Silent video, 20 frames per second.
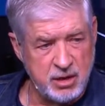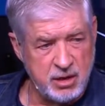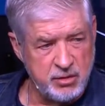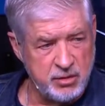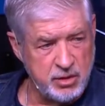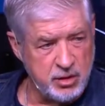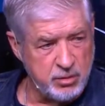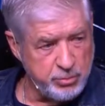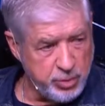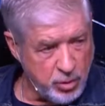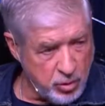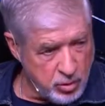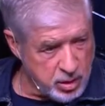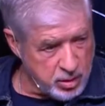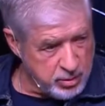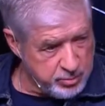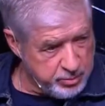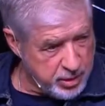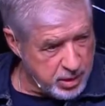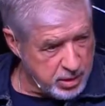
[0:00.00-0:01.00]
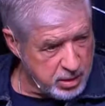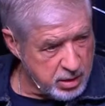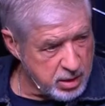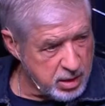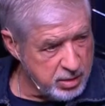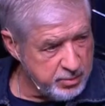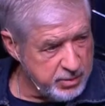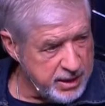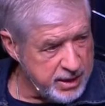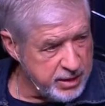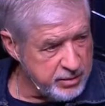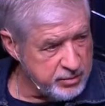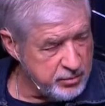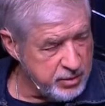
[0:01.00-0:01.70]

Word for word: The important part about